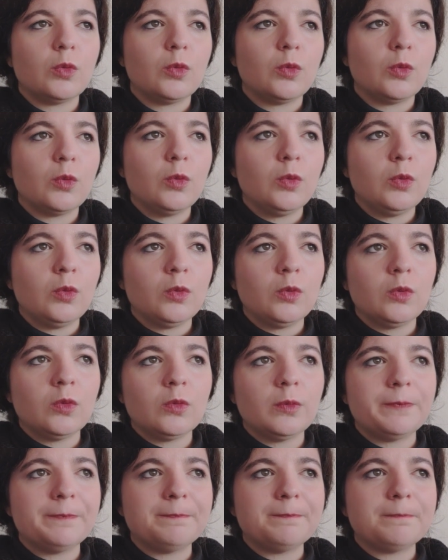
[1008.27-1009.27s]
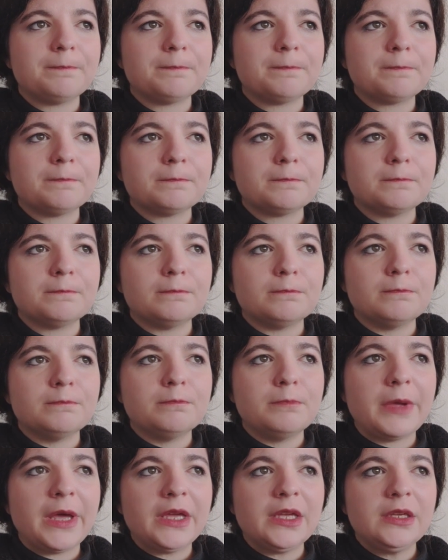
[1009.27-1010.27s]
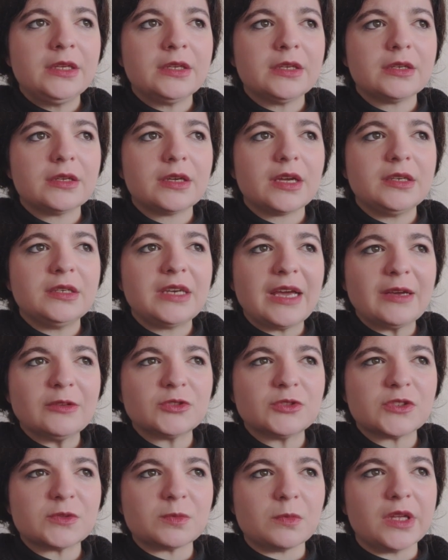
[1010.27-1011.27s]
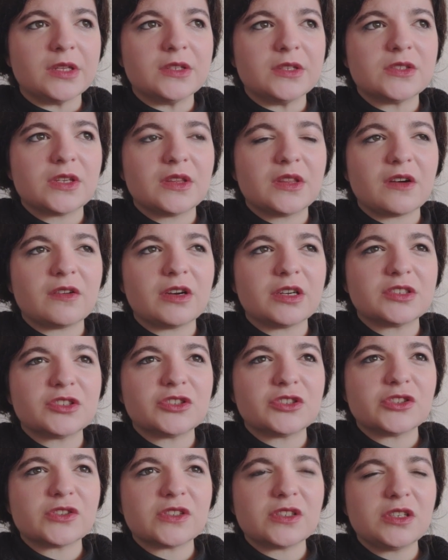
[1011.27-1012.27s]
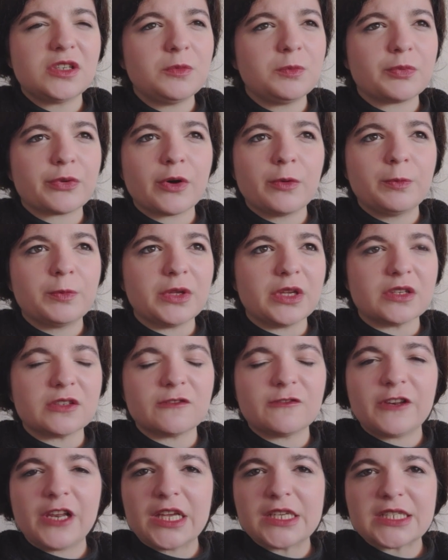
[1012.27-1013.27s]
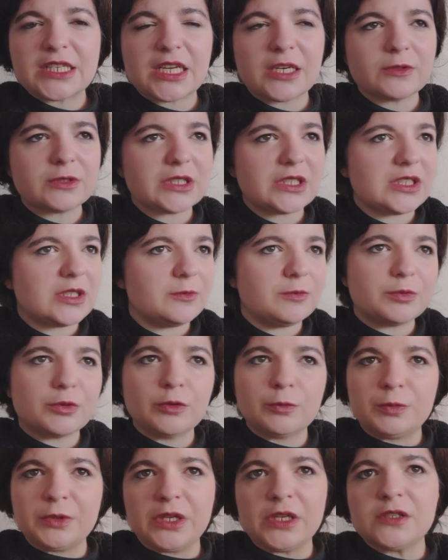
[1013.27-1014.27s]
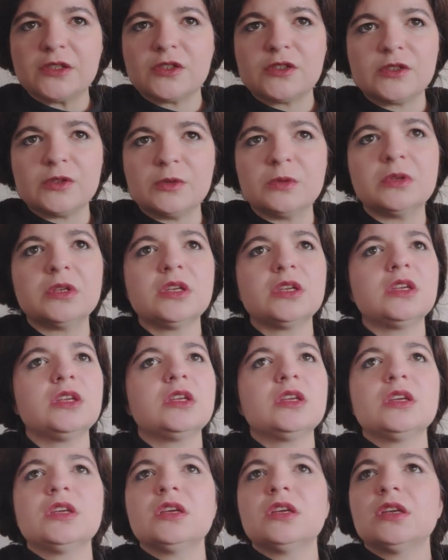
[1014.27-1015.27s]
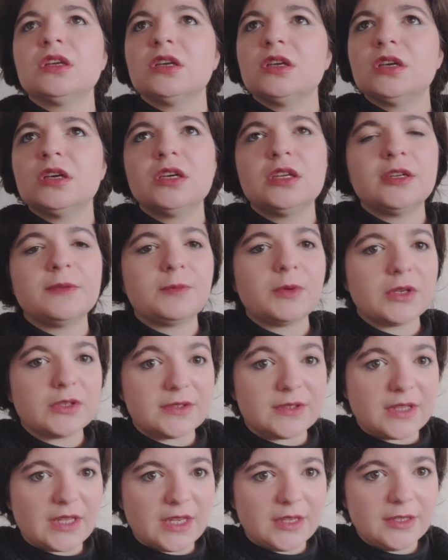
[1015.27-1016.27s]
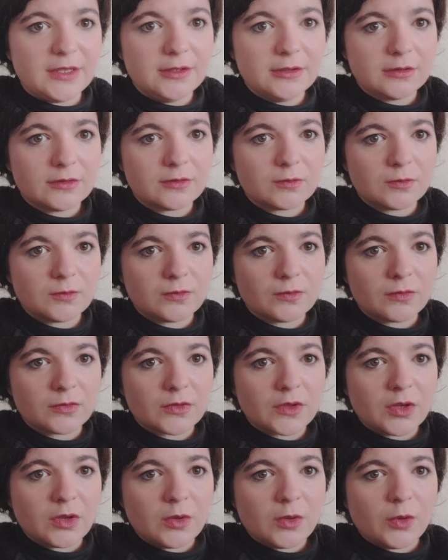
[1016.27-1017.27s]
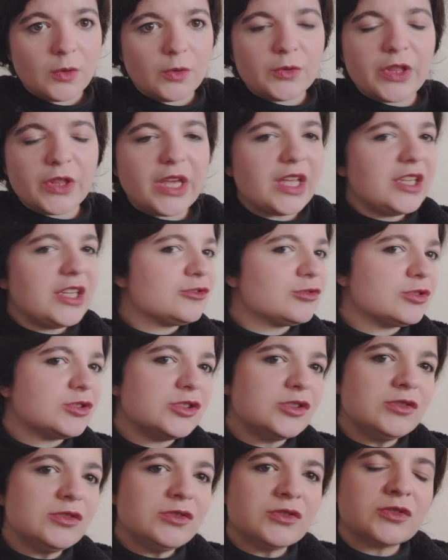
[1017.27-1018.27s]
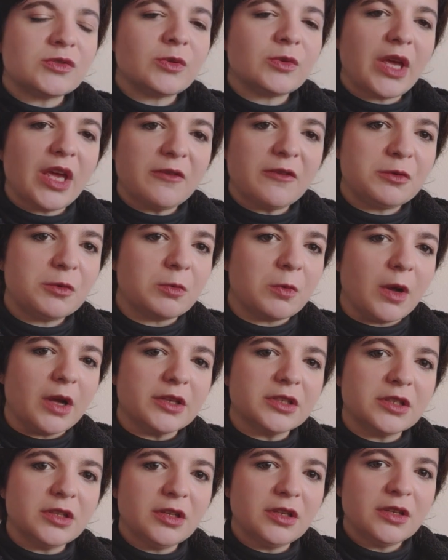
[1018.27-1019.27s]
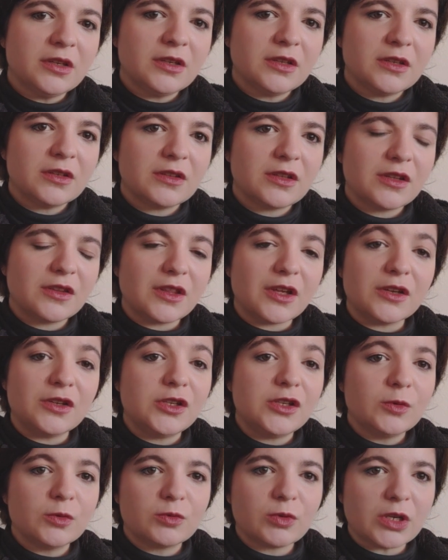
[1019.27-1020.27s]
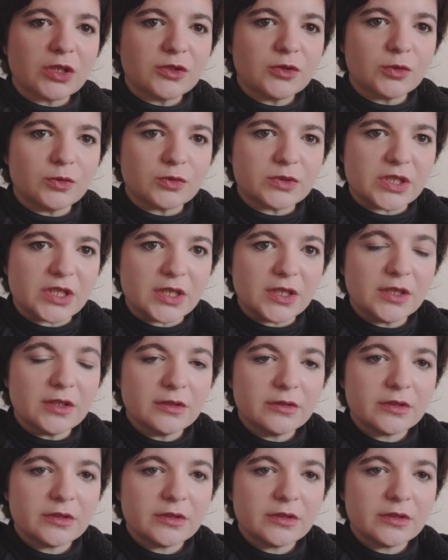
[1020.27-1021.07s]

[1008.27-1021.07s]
or make announcements that are just inappropriate, flat out inappropriate to do in a birthday, or they introduce to everyone their new granddaughter,